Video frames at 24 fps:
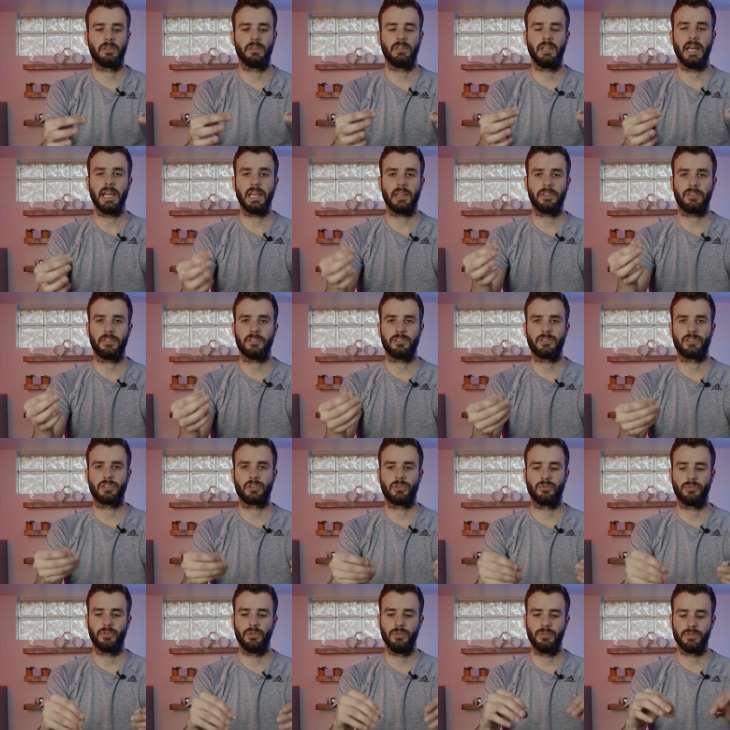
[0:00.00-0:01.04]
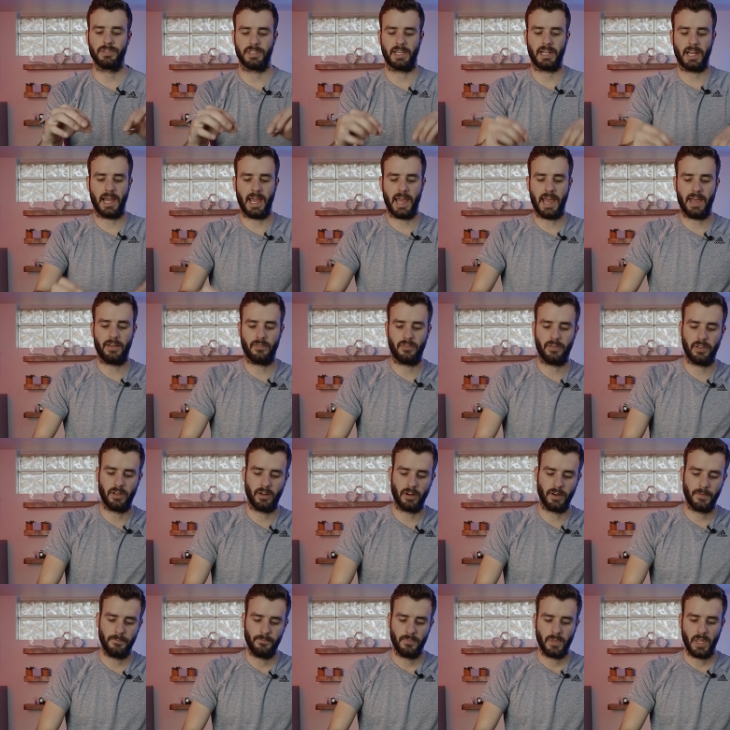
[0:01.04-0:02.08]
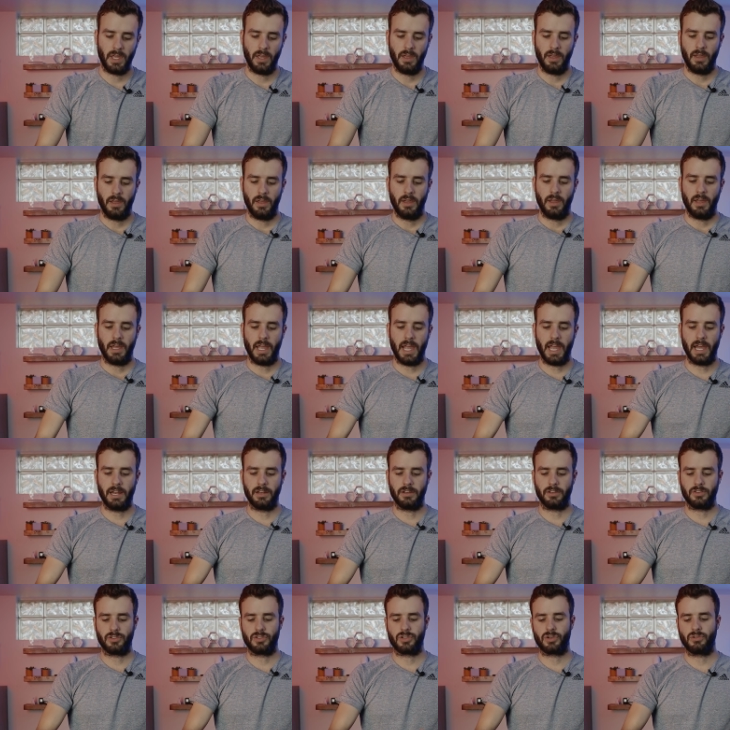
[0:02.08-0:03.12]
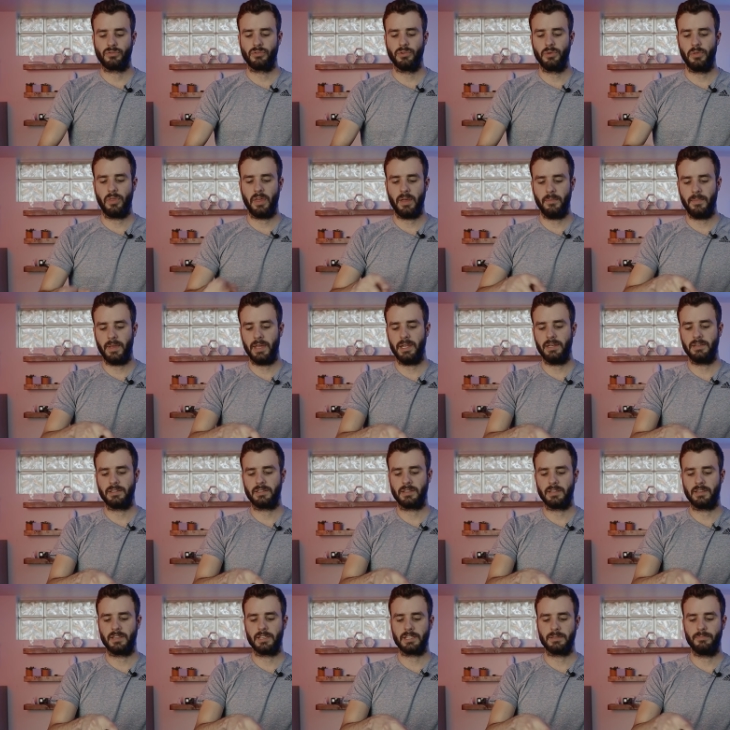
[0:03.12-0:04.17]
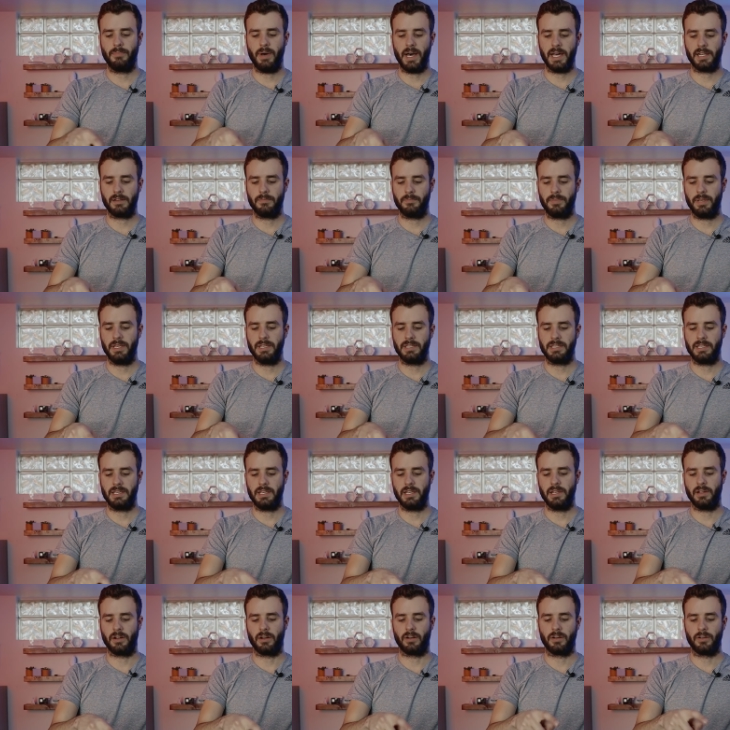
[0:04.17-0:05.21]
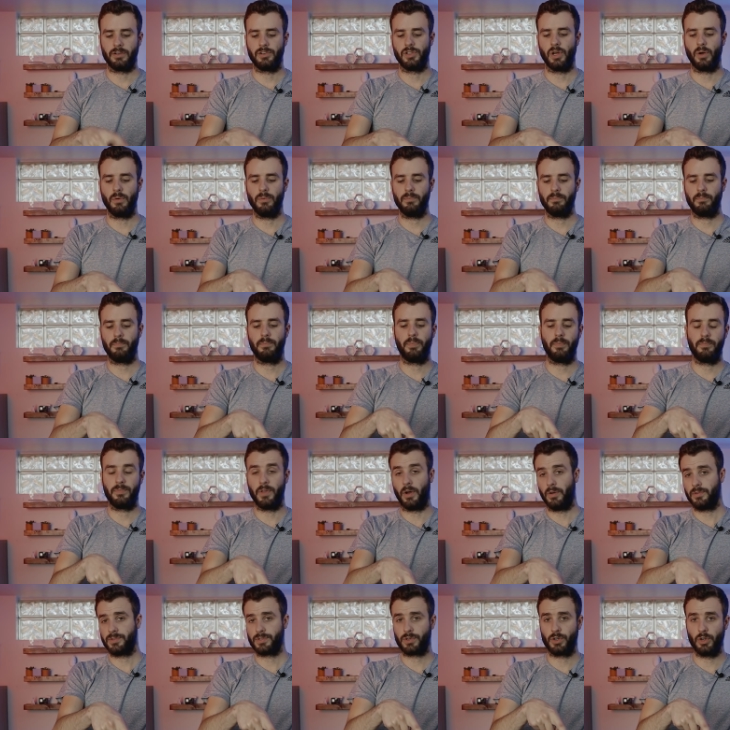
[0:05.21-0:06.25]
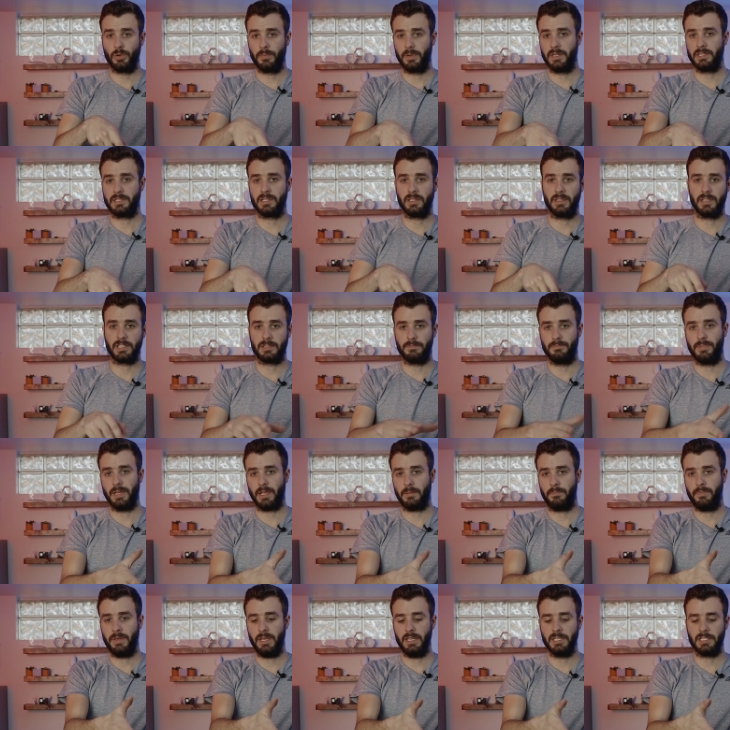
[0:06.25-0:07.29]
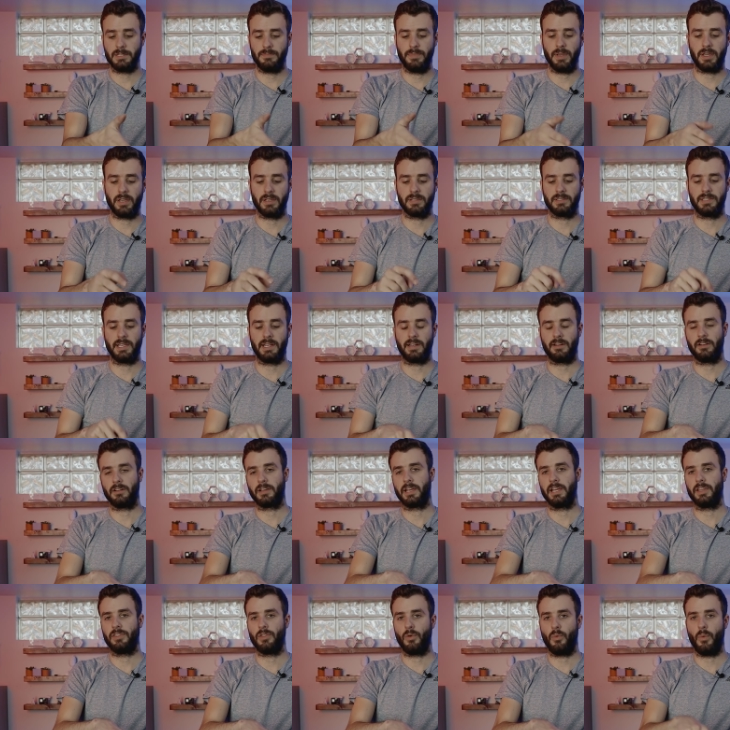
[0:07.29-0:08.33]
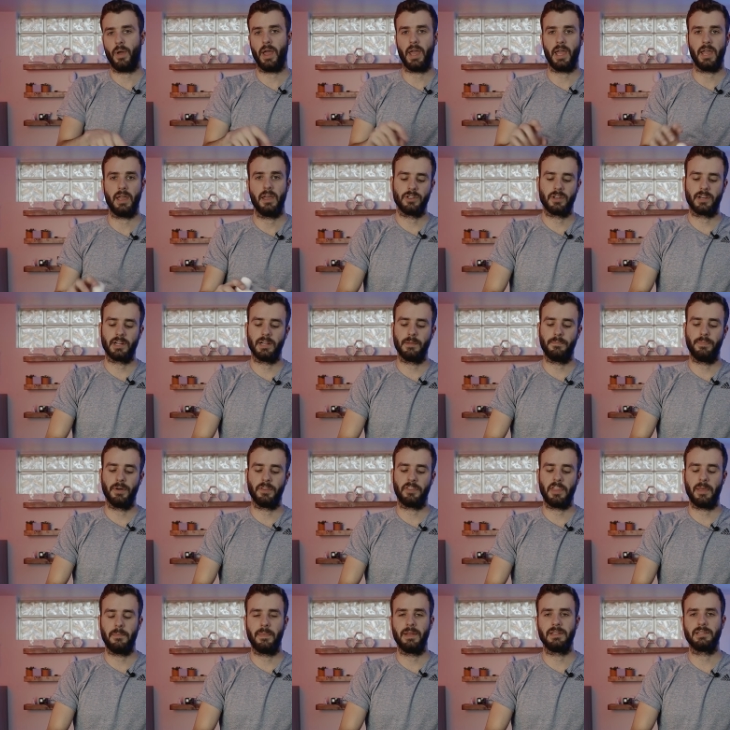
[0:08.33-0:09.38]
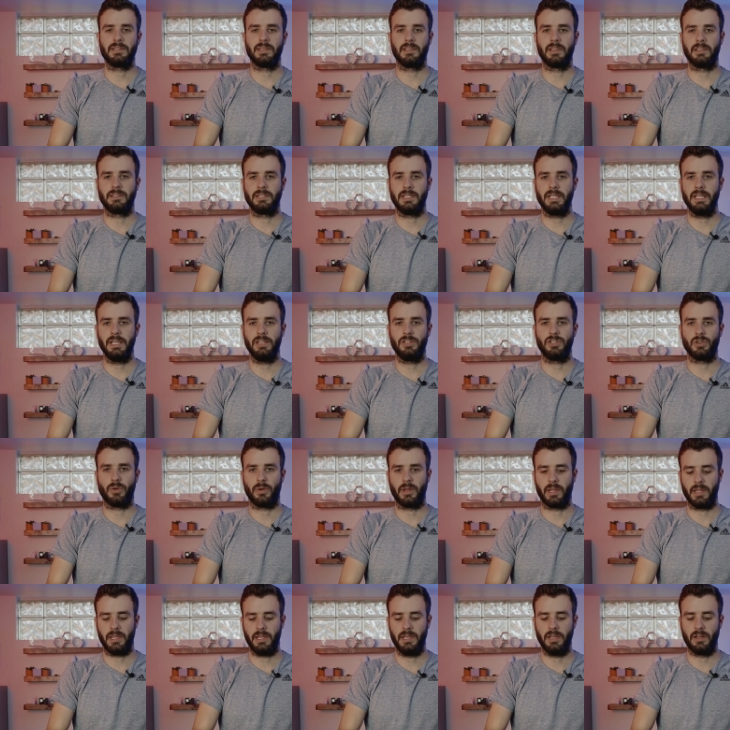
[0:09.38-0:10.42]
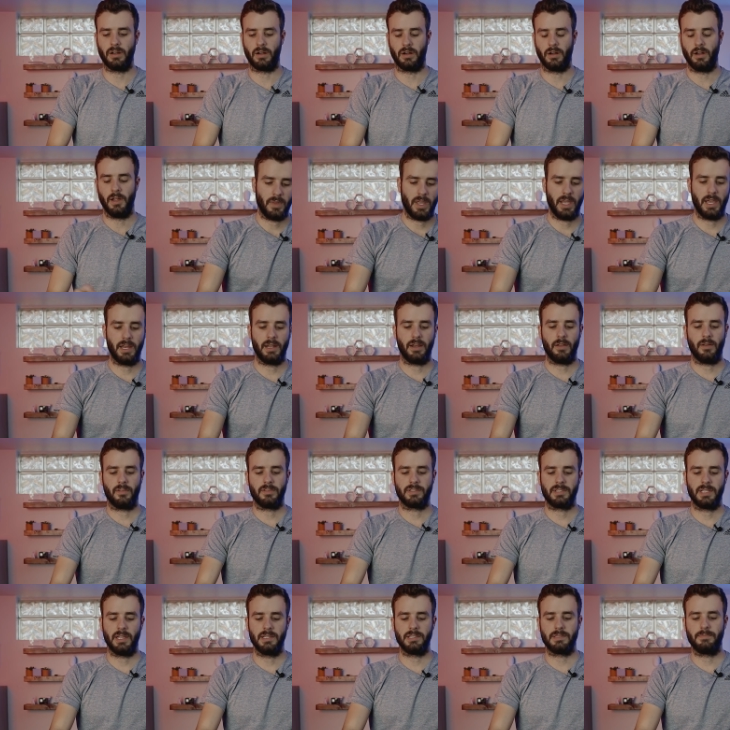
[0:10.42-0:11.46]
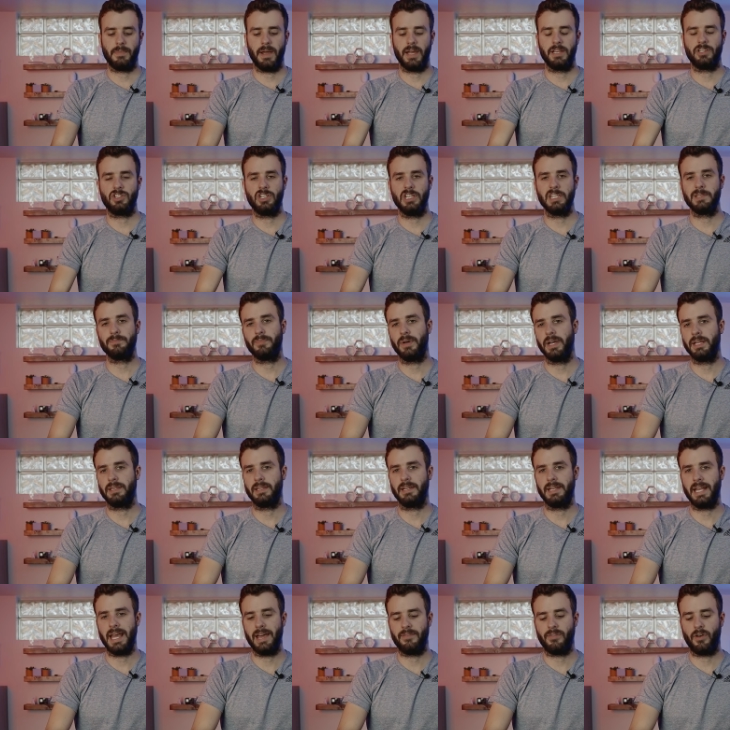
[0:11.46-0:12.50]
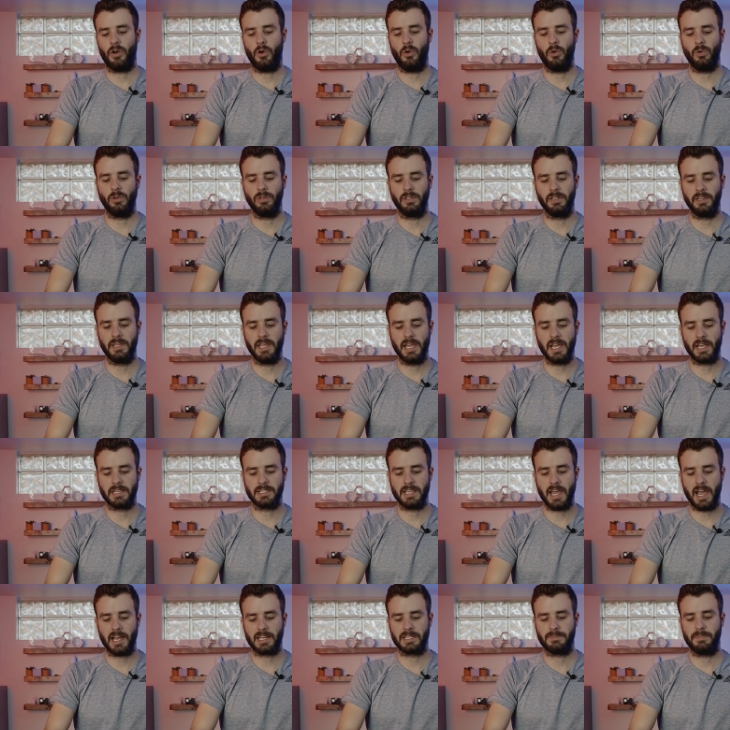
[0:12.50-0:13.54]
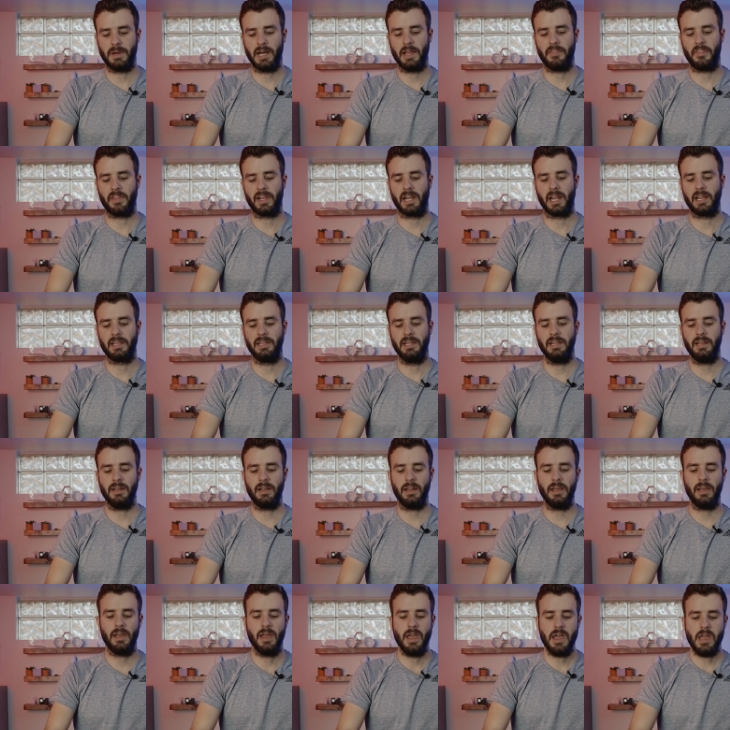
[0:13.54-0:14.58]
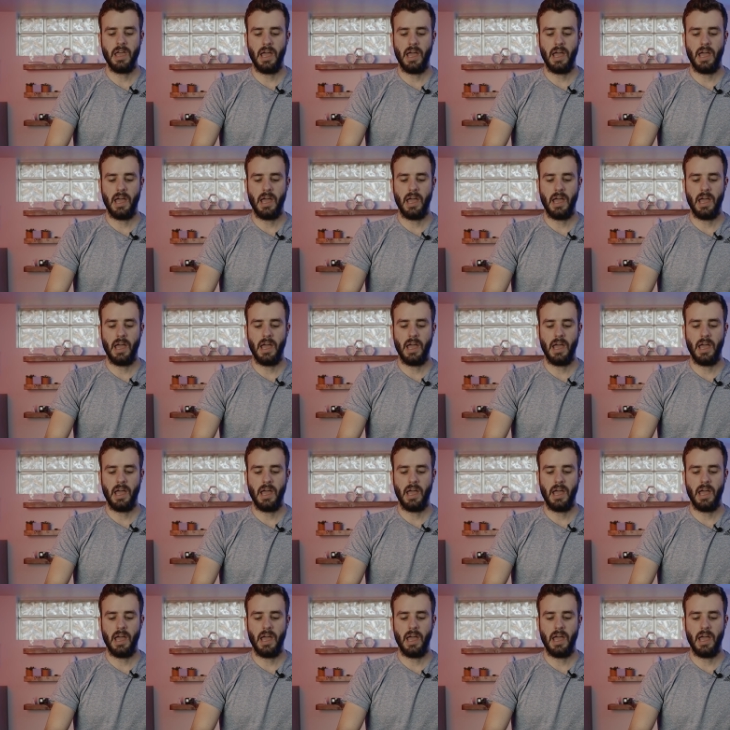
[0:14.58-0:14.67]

length screws that I have here and screw them into this bottom piece here. Don't, don't screw them into this big piece because then it'll get in the way. You're gonna put them into the T-joint here. And since my cheese plate didn't have a hole in the exact spot that I needed it,